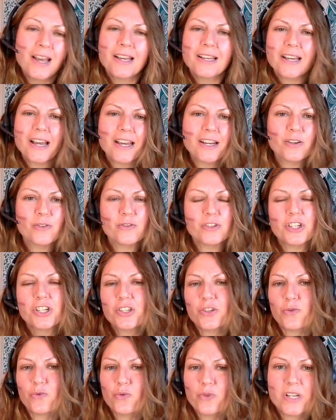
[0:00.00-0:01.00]
kind of
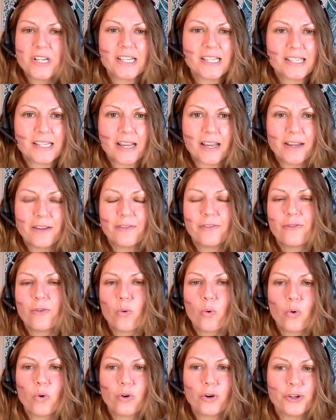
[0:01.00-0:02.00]
just reset
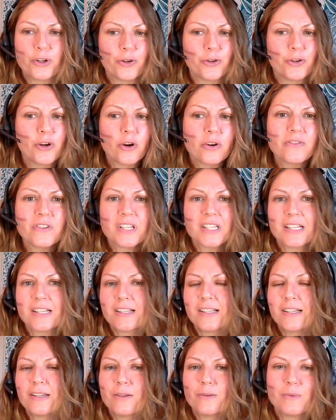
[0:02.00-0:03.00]
for your nervous
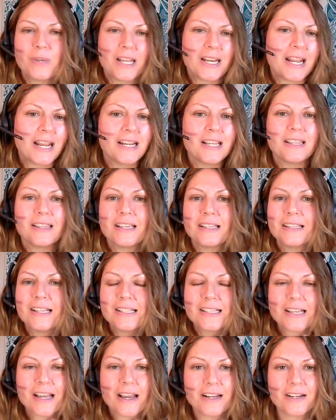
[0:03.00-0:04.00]
system and anything
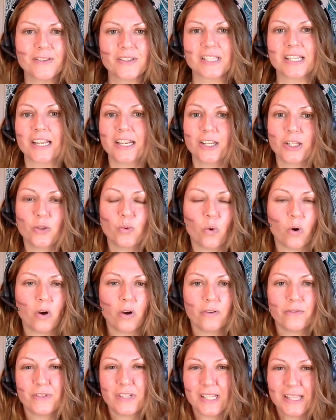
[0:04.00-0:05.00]
that's kind of setting you
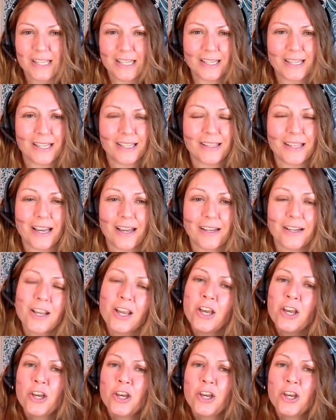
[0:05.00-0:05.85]
off to thinking that